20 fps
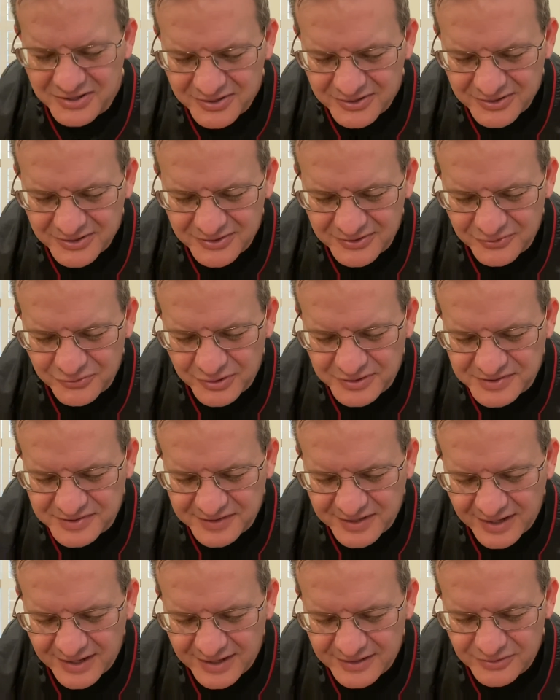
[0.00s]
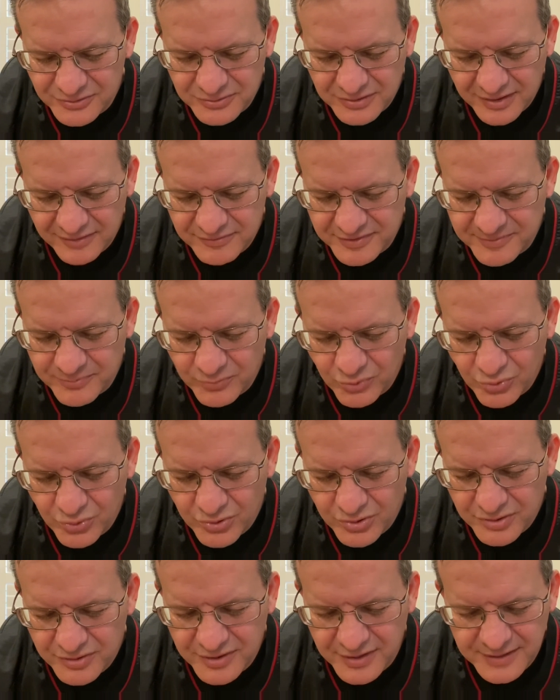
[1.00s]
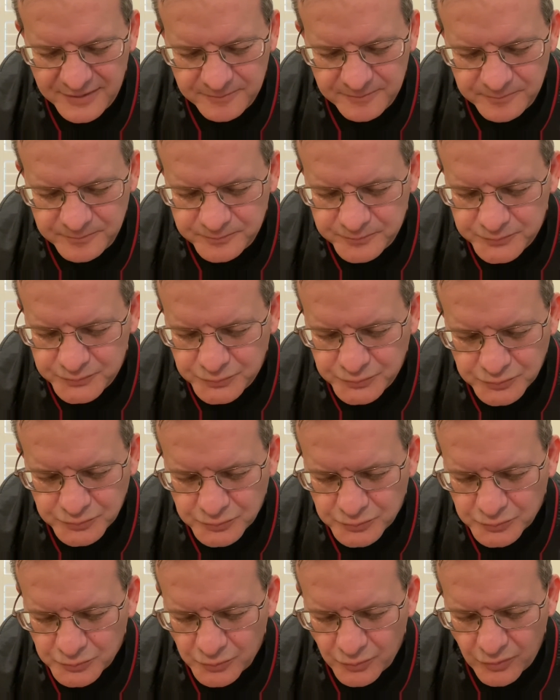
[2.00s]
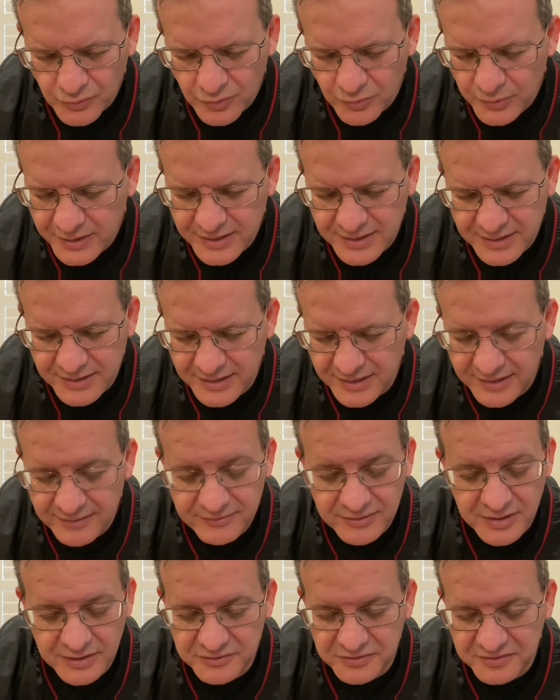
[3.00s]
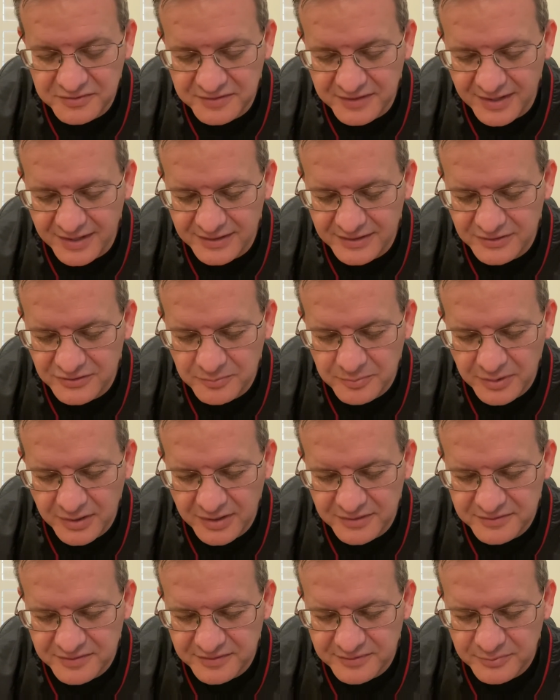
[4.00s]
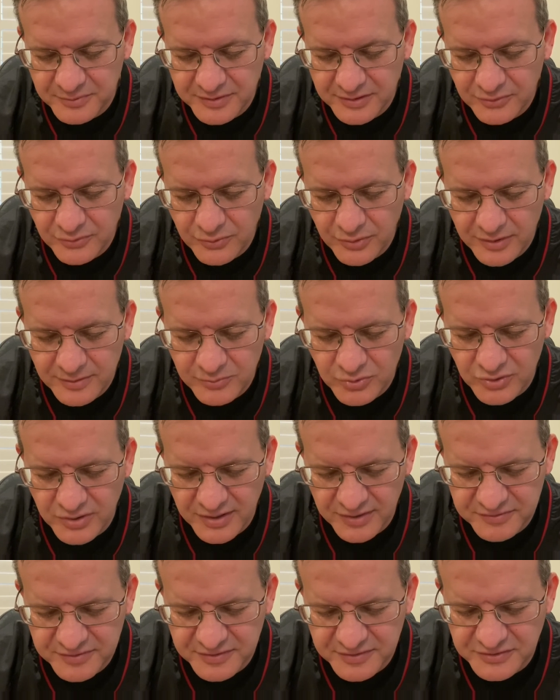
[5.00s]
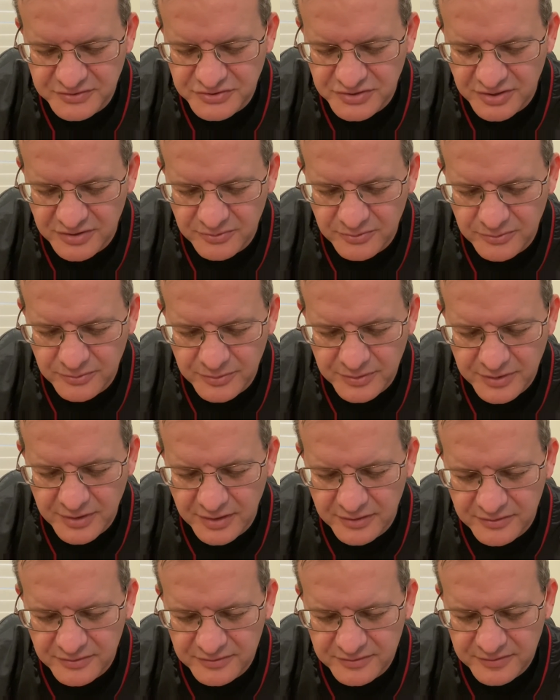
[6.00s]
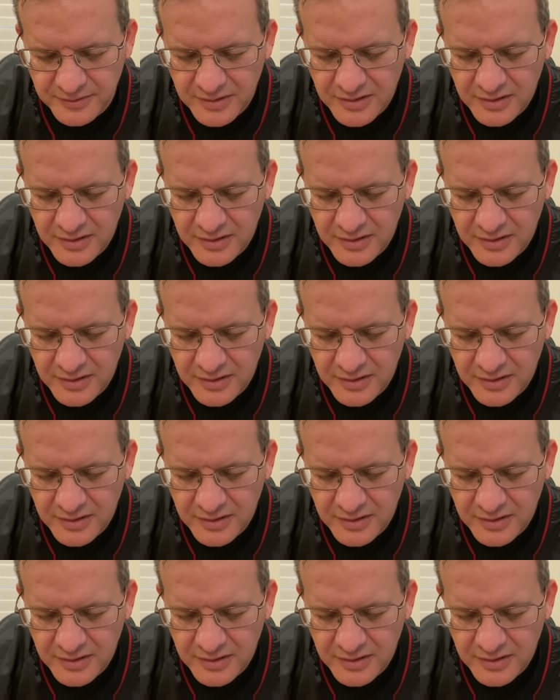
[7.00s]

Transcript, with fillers: Good and gracious God, you love us more than we can even understand, and you bless us with incredible gifts to share with others.